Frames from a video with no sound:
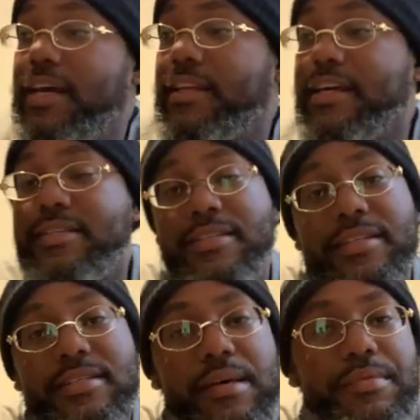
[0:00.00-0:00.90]
they'll see
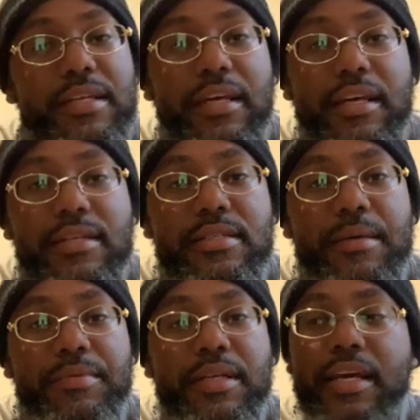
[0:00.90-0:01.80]
something or hear
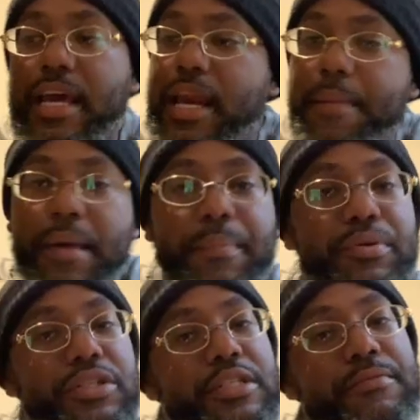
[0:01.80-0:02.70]
something, and that might
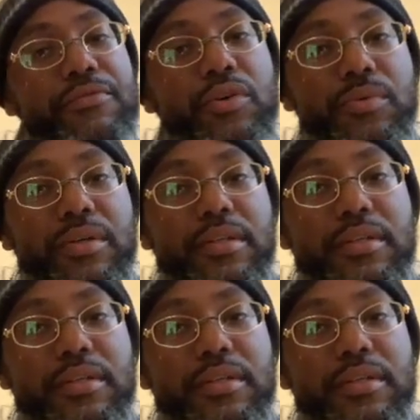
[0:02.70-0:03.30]
push them forward.